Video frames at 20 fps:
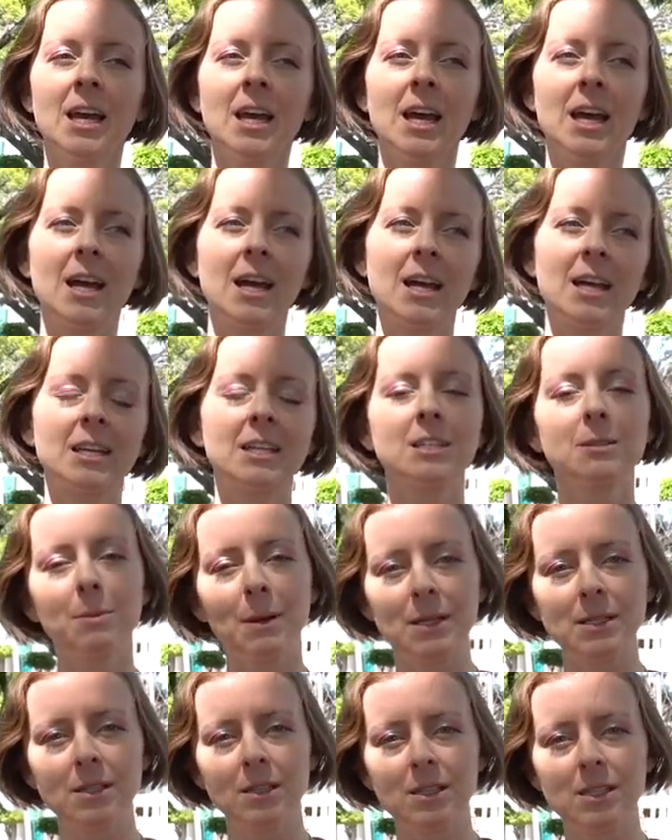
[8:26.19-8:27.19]
And it
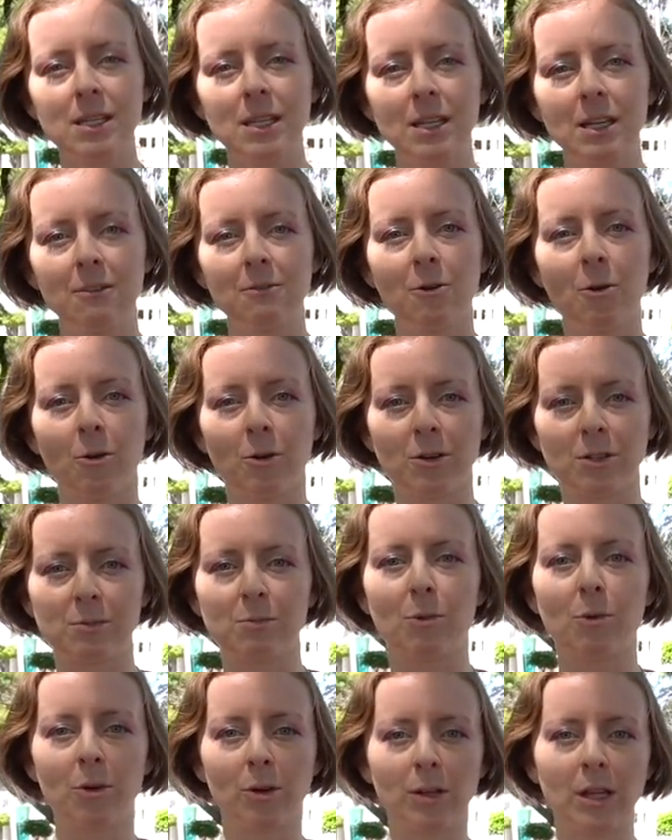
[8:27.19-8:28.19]
depends on the city, of course,
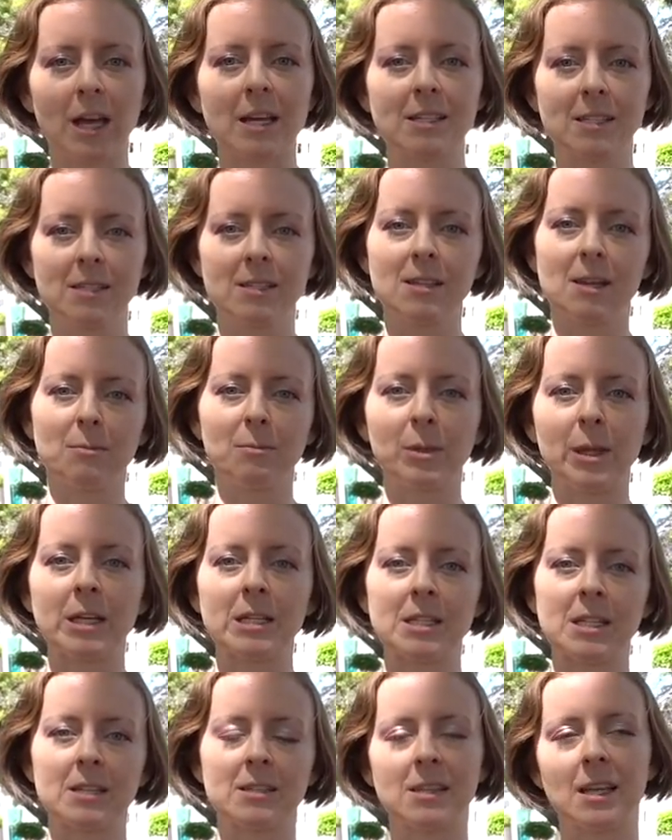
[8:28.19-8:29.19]
more or less in some
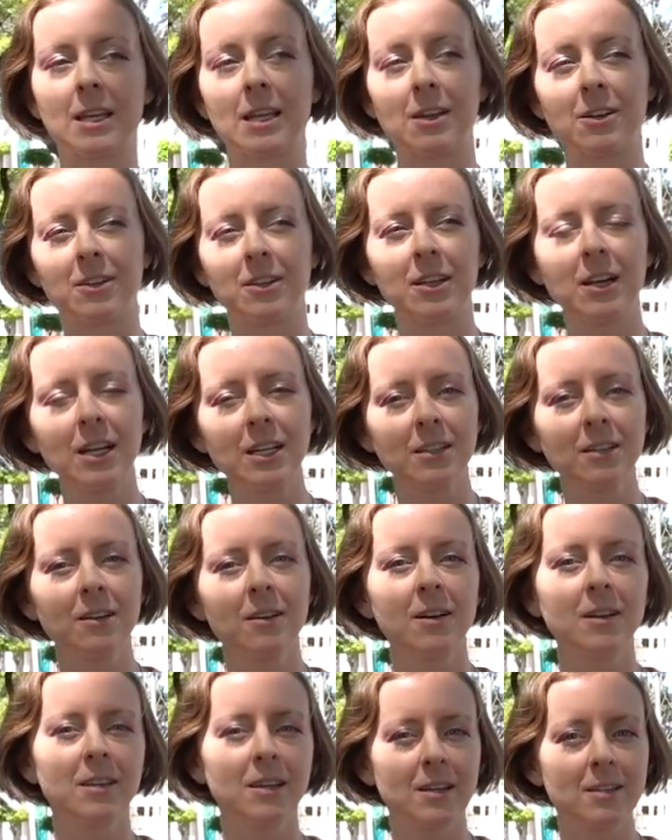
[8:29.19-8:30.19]
places. Like here in Querétaro,
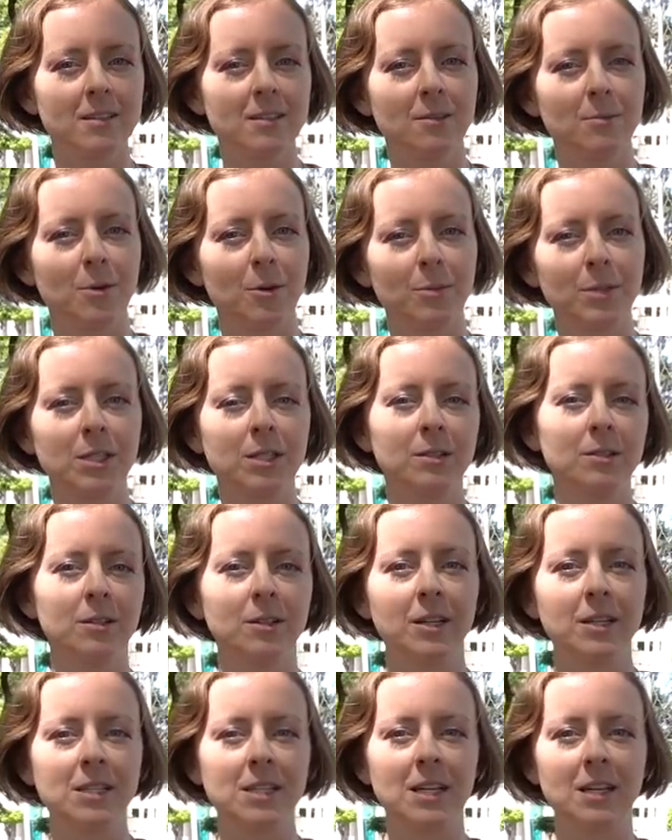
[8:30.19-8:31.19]
I think it's a little more
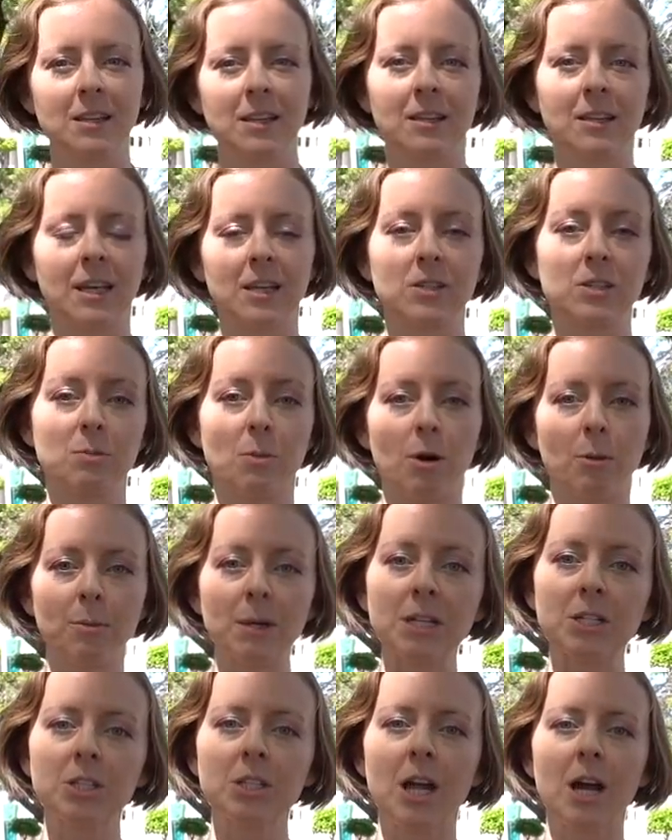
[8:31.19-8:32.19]
materialistic than like a small
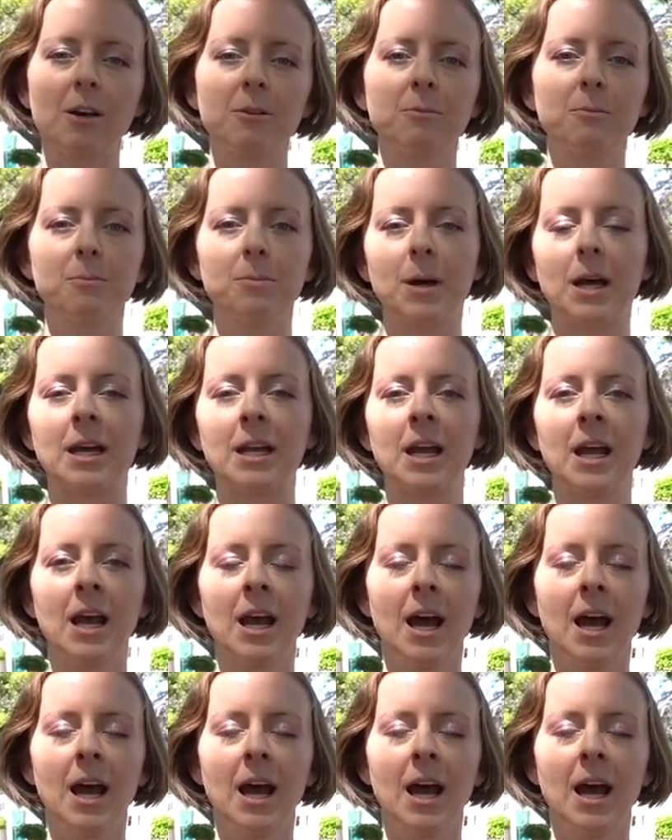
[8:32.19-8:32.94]
beach town. But